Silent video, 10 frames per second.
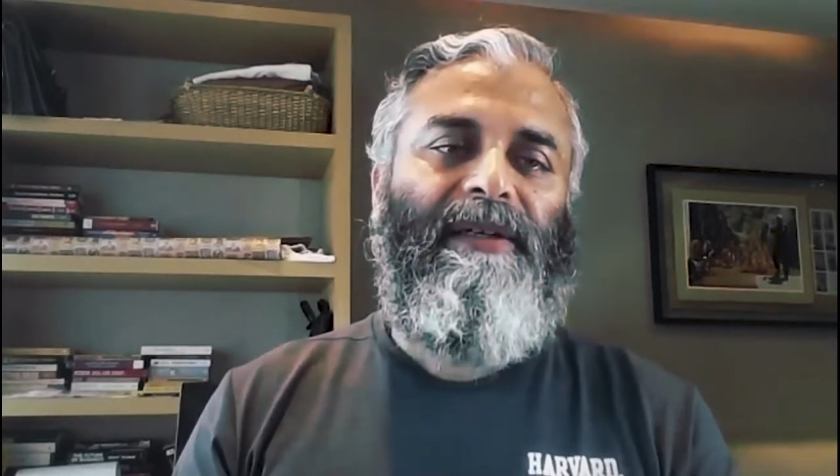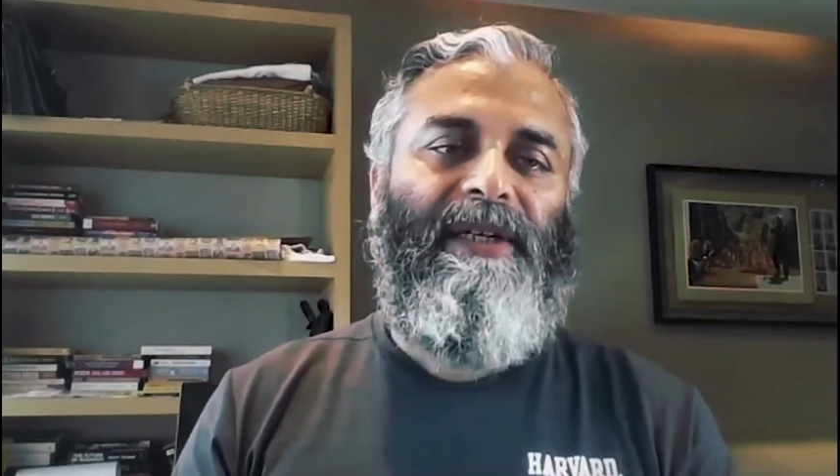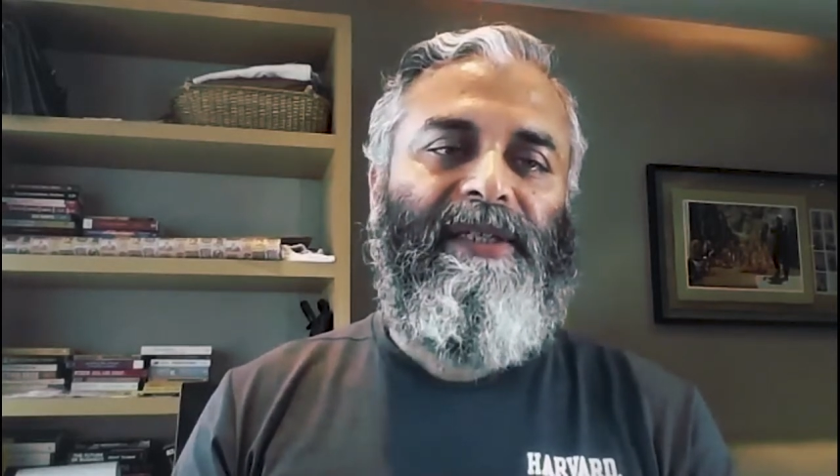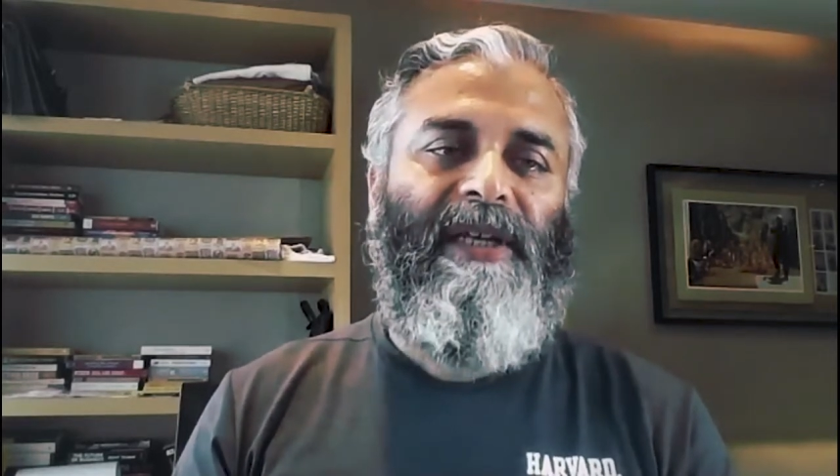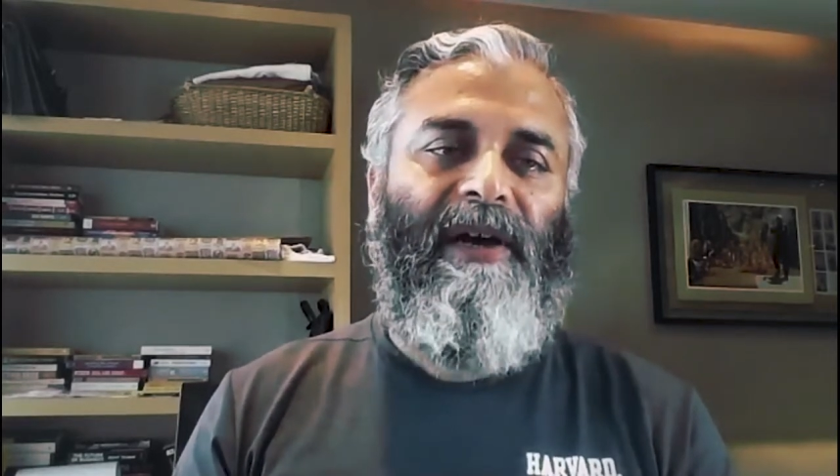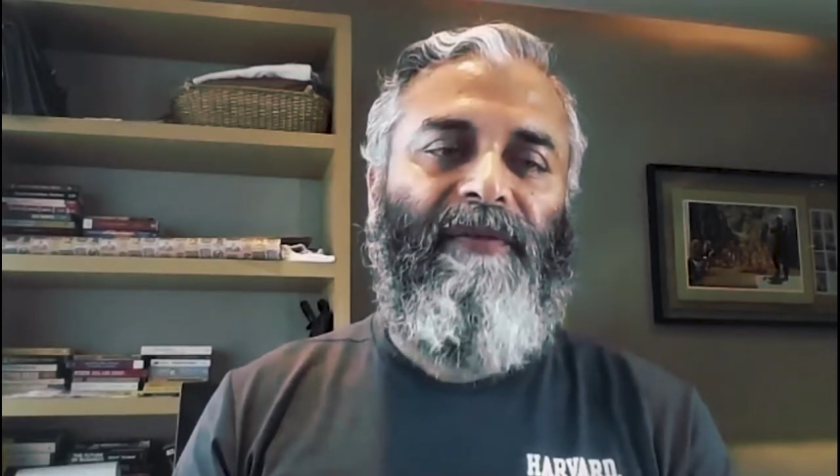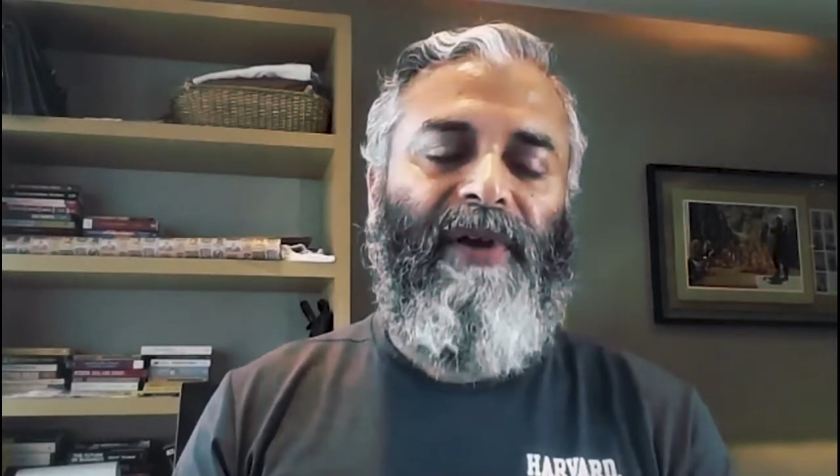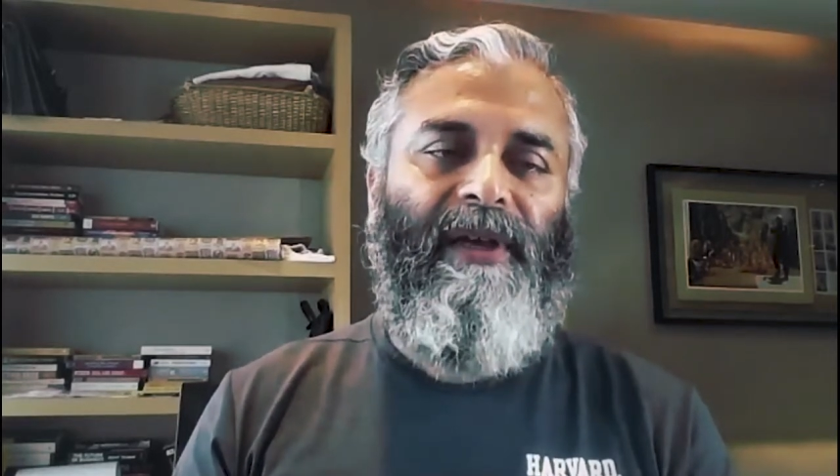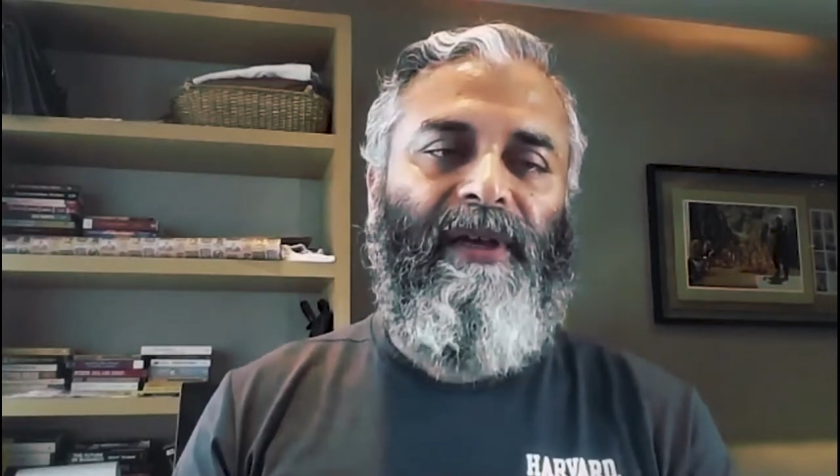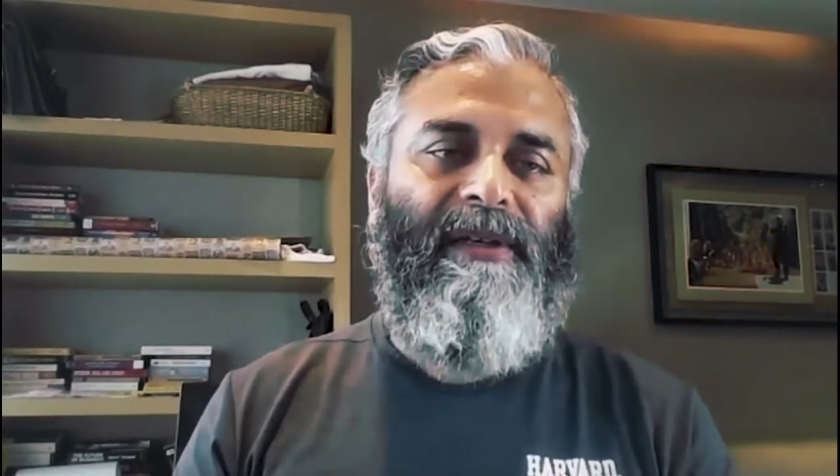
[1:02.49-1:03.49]

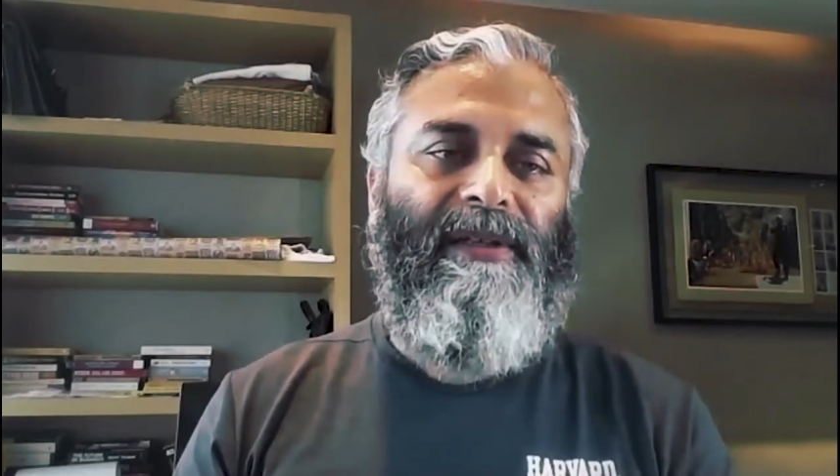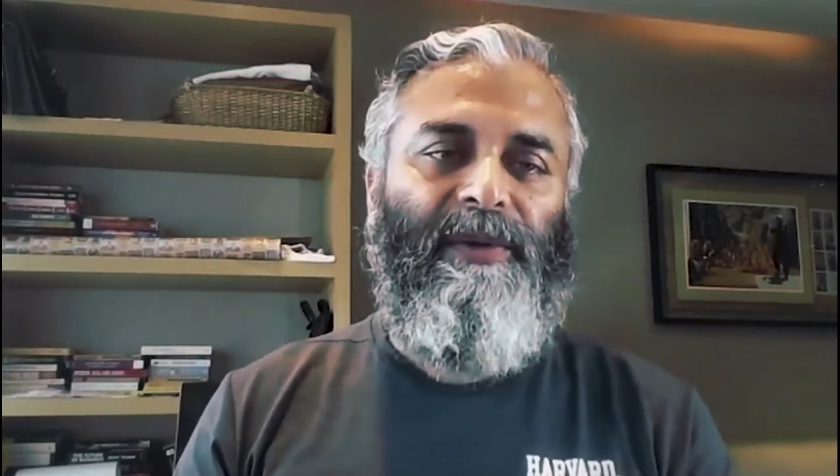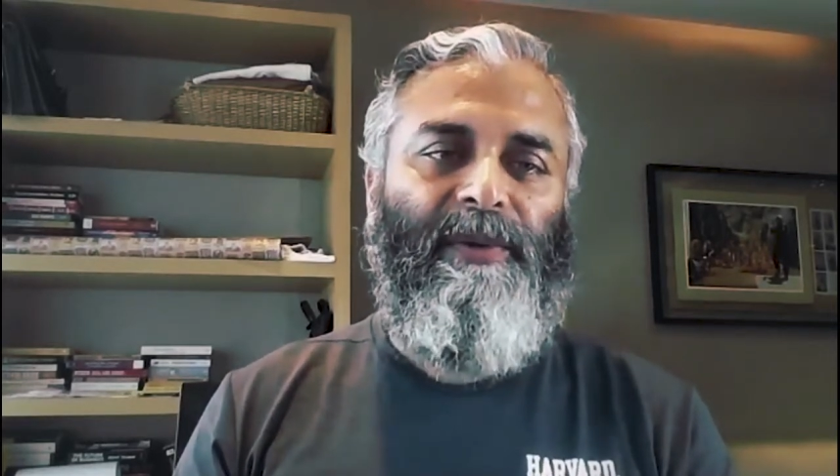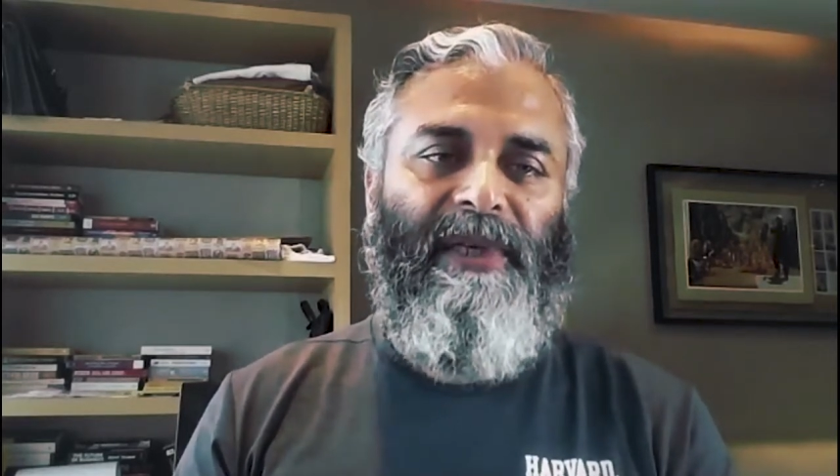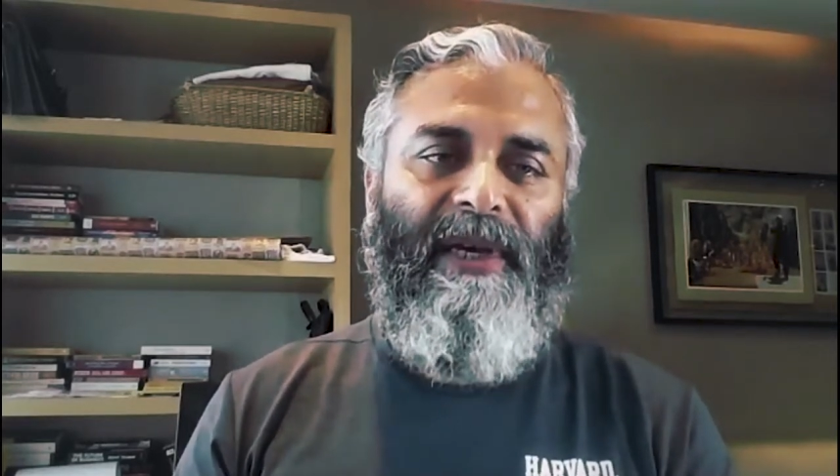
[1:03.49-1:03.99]
discovering use